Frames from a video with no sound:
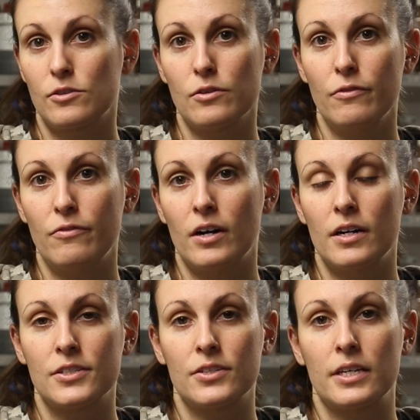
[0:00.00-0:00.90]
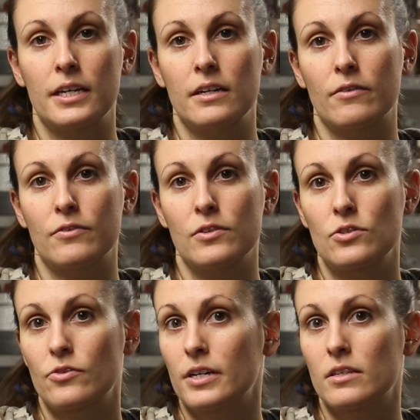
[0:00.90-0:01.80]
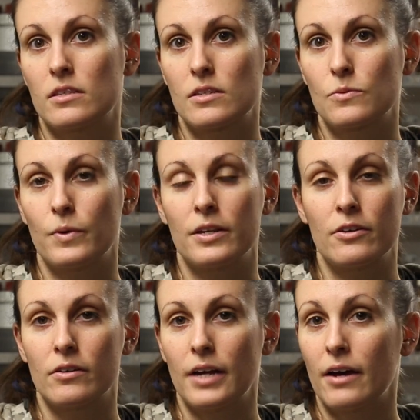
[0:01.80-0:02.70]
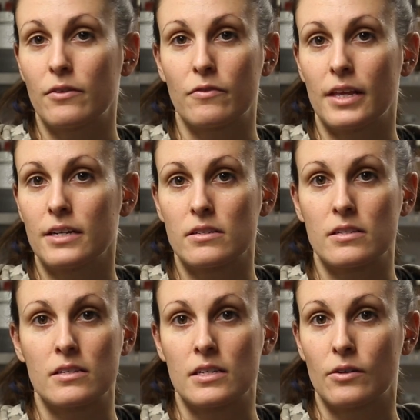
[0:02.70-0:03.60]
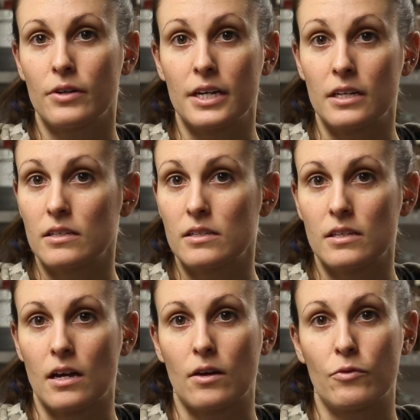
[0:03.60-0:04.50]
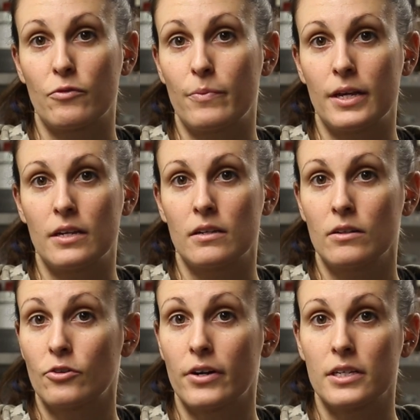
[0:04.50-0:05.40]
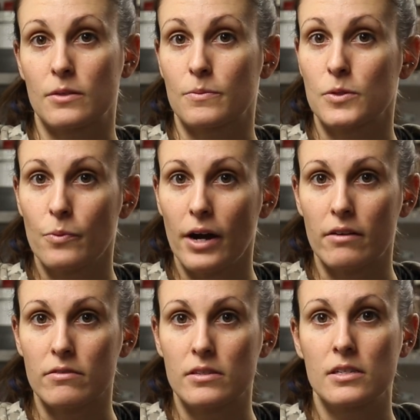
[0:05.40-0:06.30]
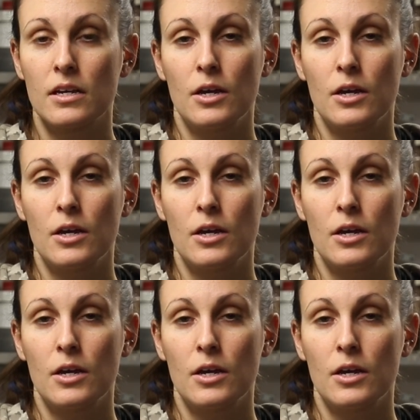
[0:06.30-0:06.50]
So far, to get enough nutrients when you're out of lettuces and greens, uh, we've been growing some sprouts,